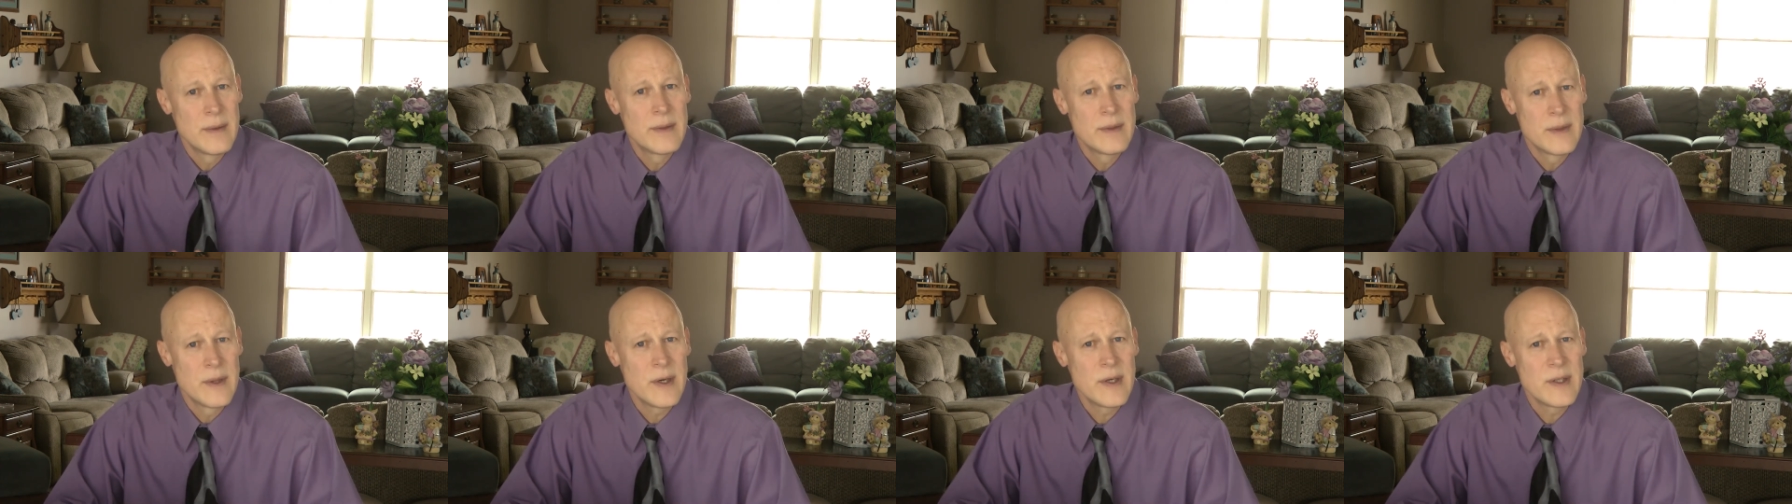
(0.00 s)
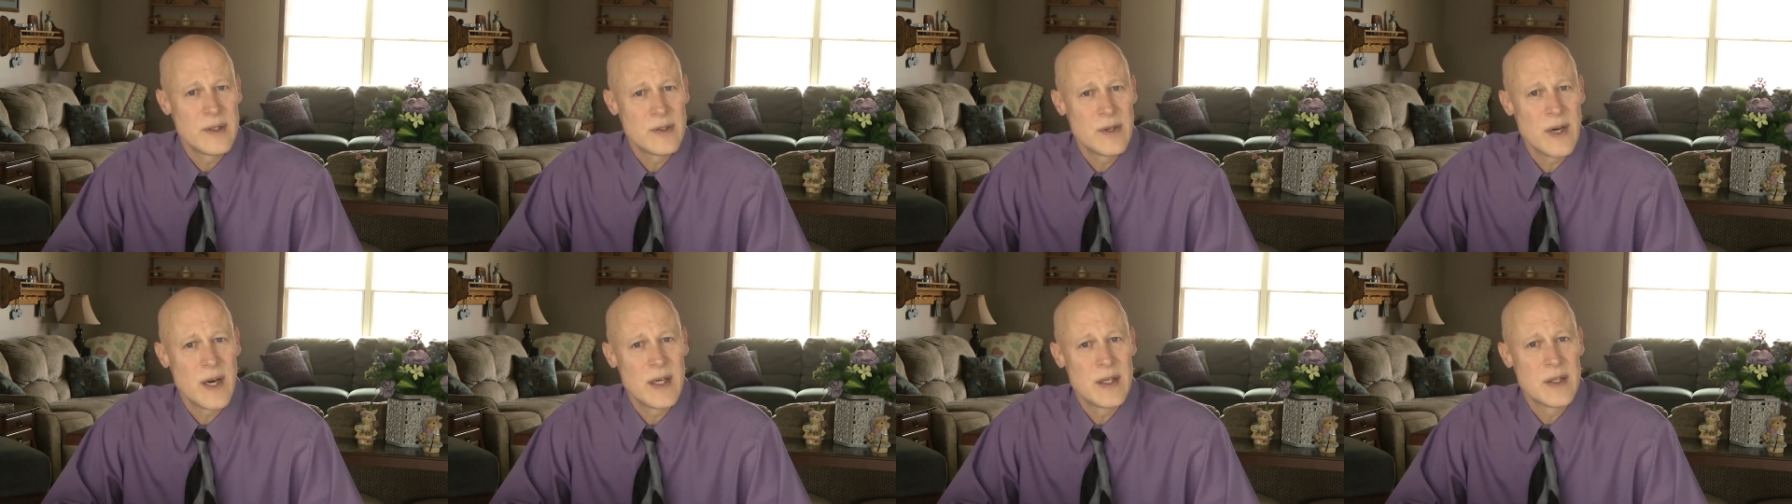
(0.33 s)
they're
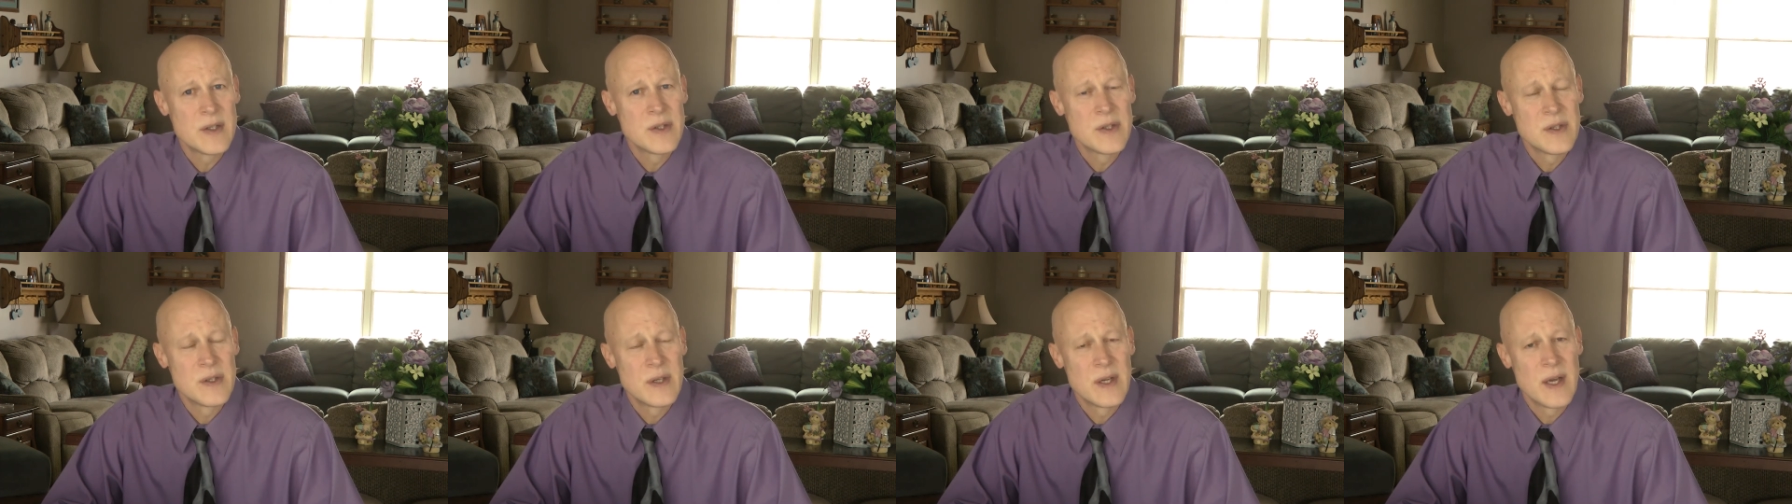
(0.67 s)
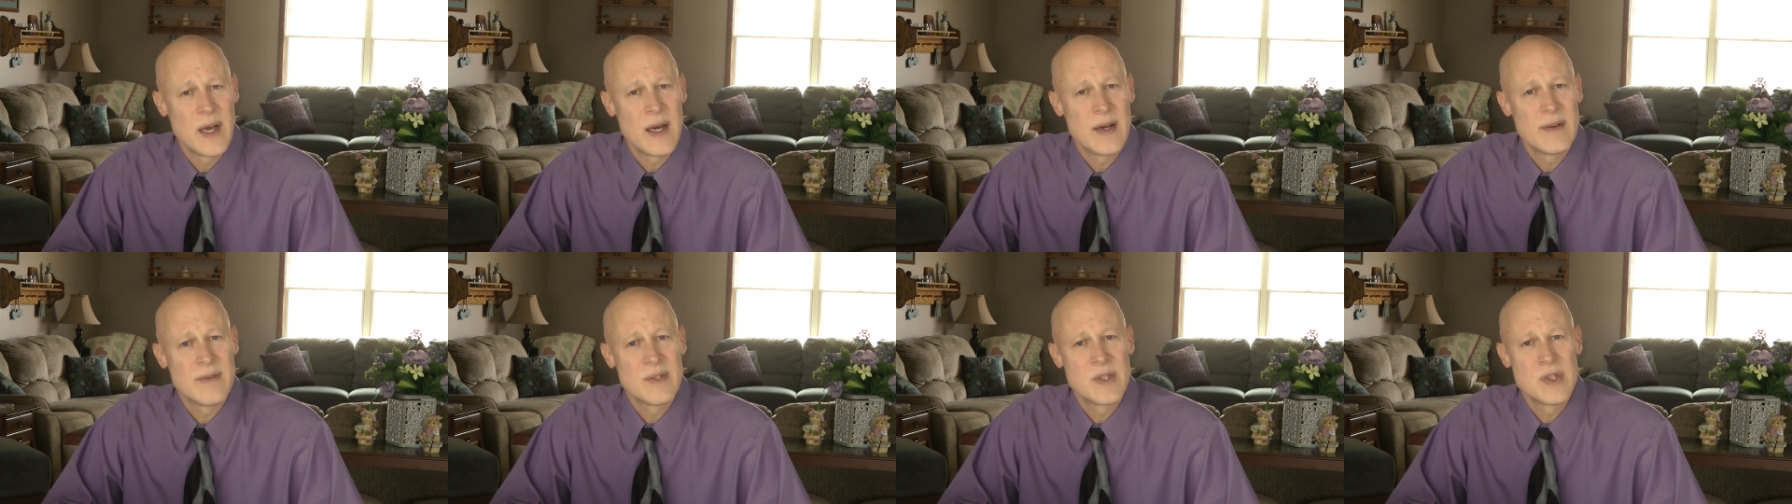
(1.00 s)
trying to
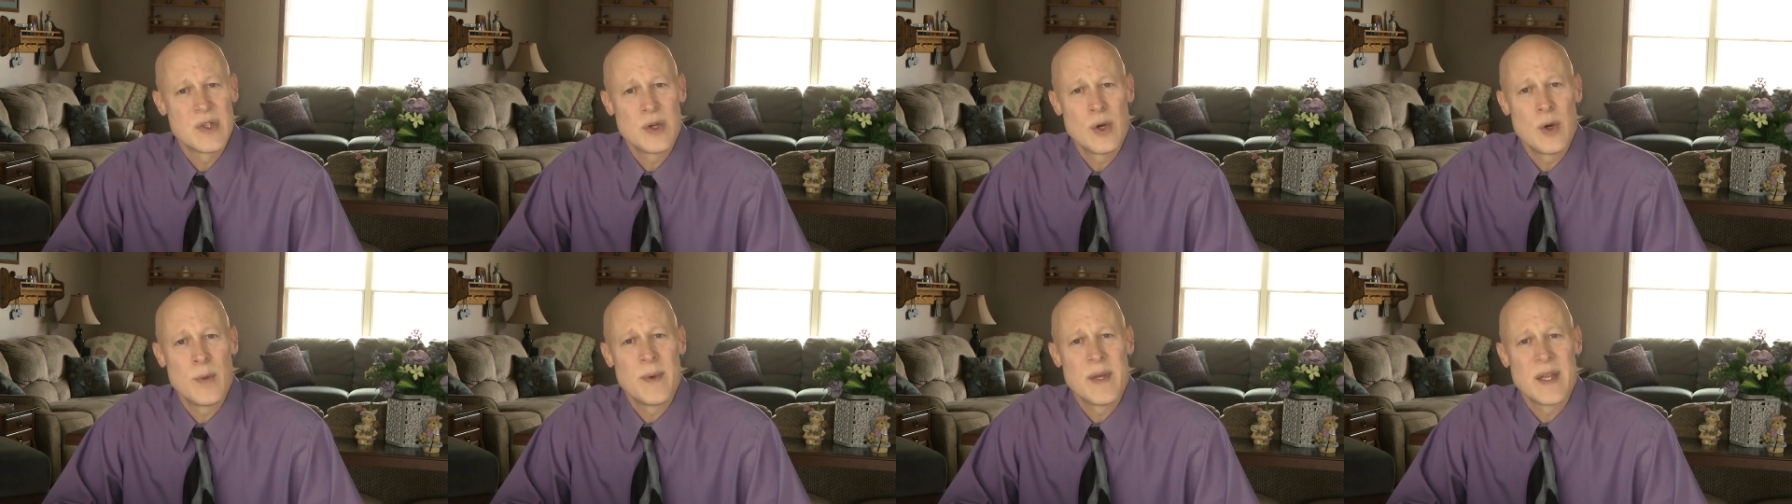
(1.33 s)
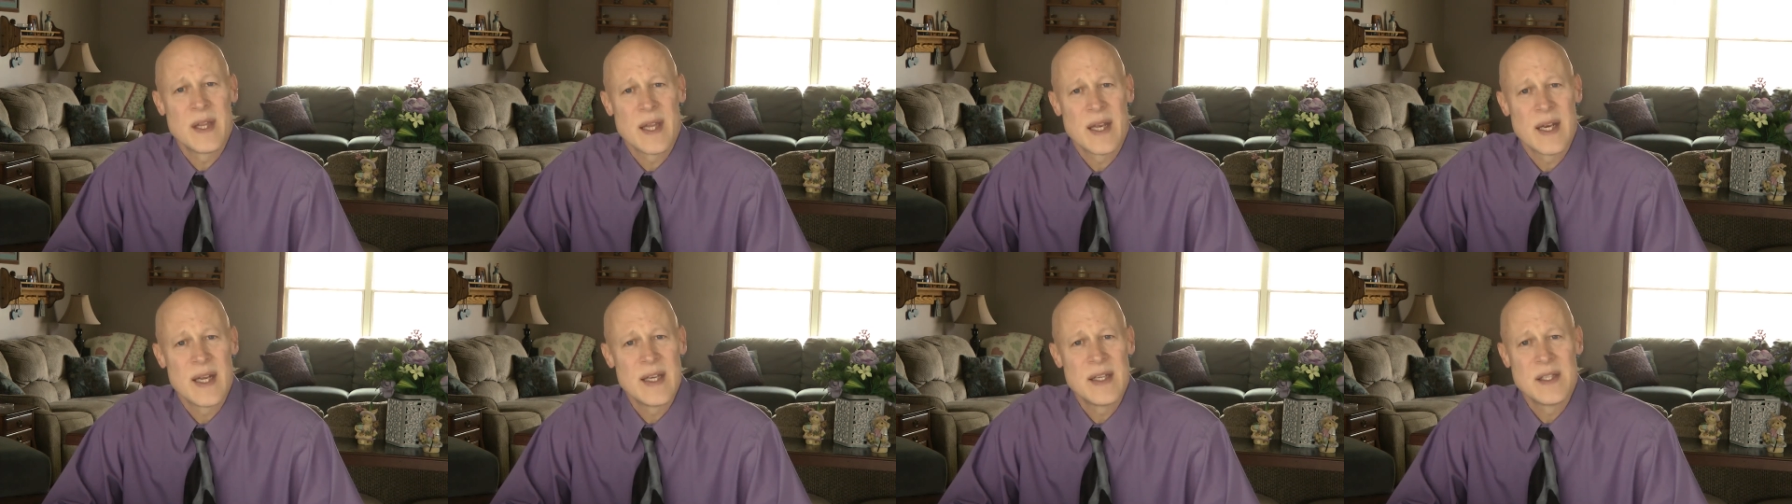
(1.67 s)
kind of assuming
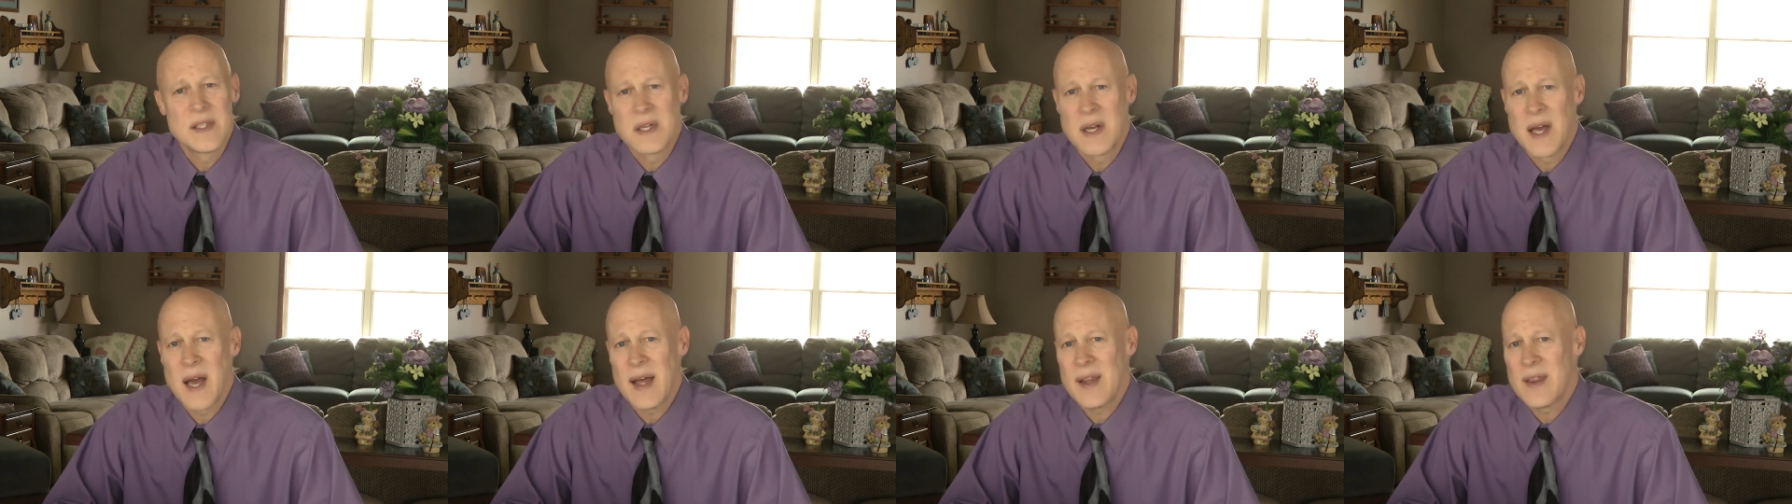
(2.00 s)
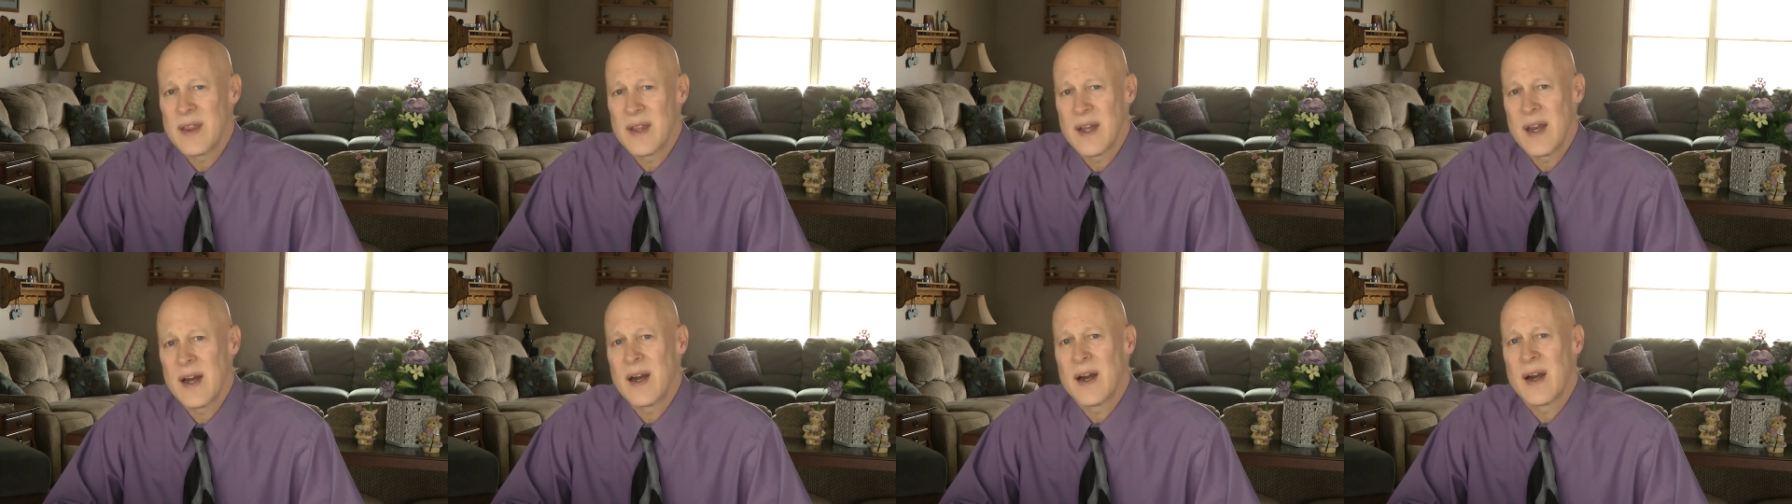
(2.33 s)
that he's not
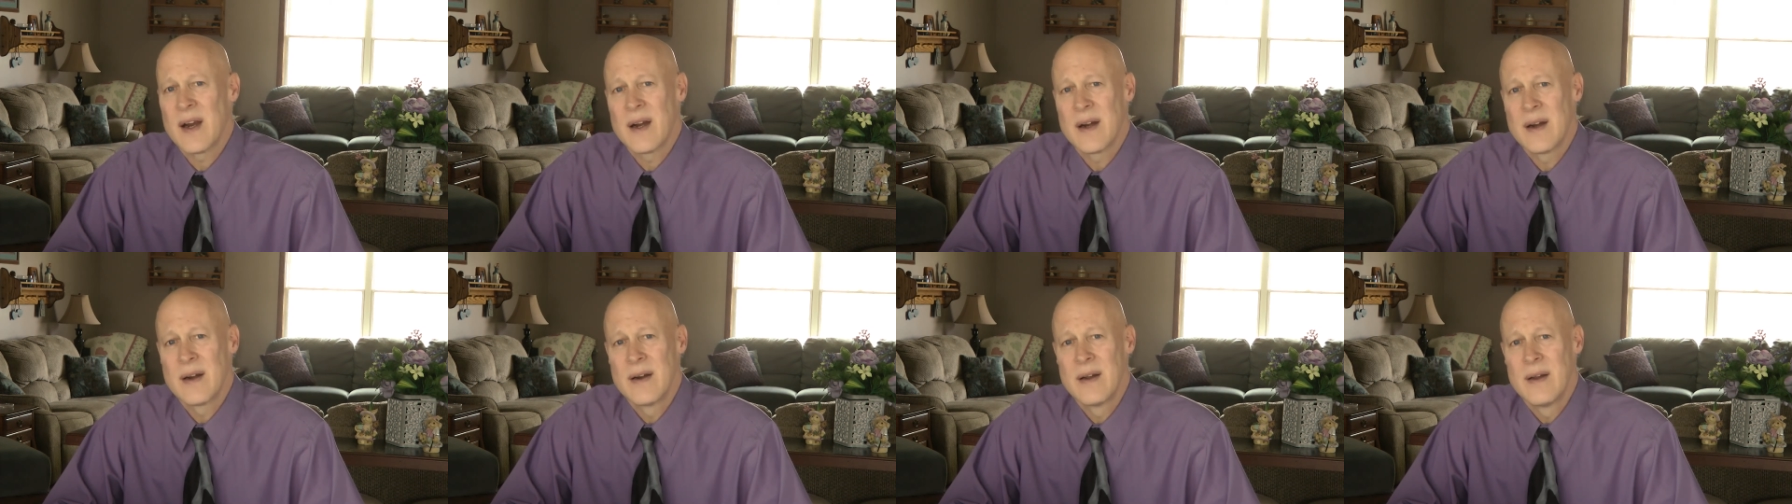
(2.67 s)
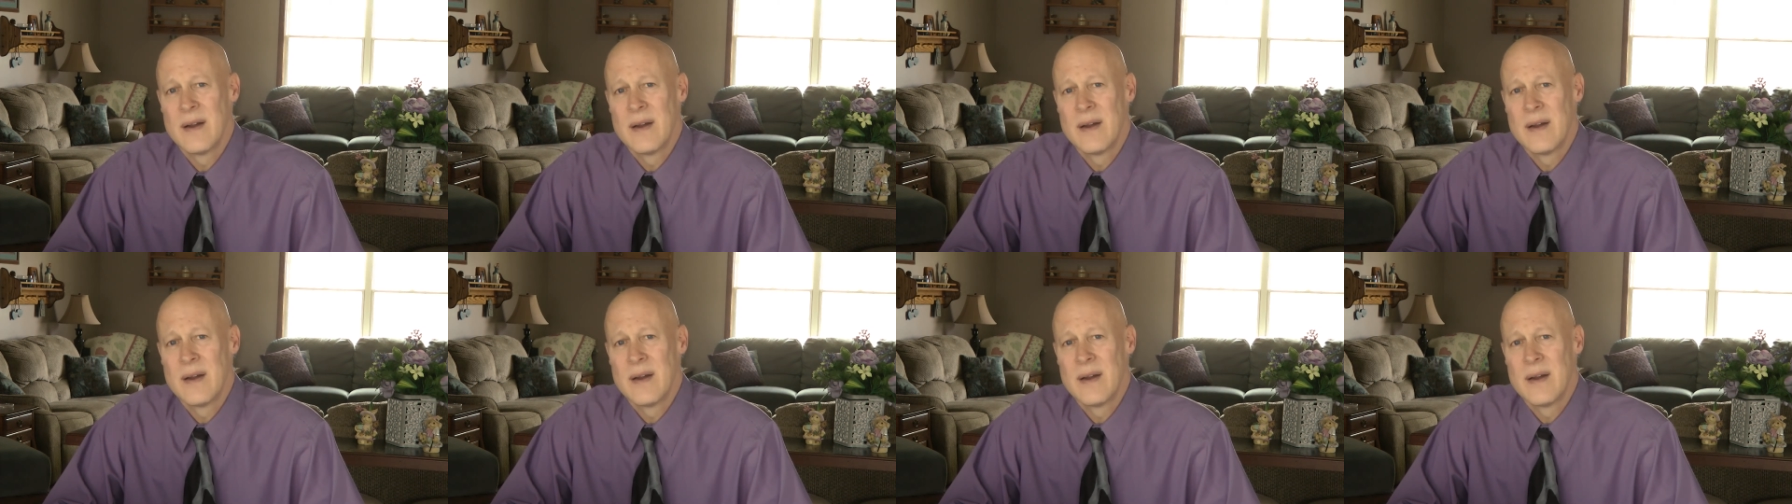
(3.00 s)
there